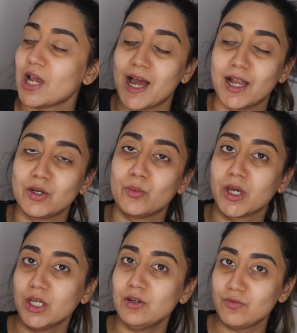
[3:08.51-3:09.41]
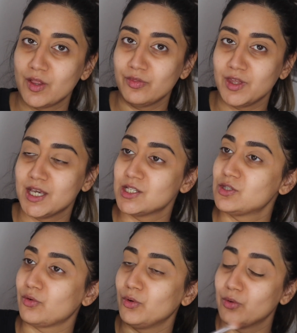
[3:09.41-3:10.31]
and we're gonna run this
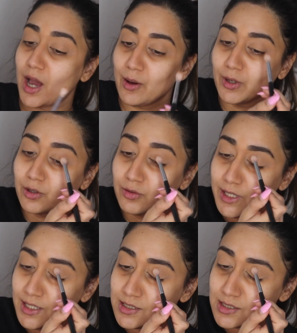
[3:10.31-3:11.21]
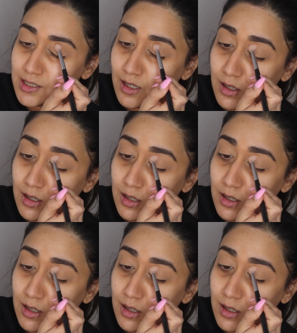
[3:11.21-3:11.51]
through our crease.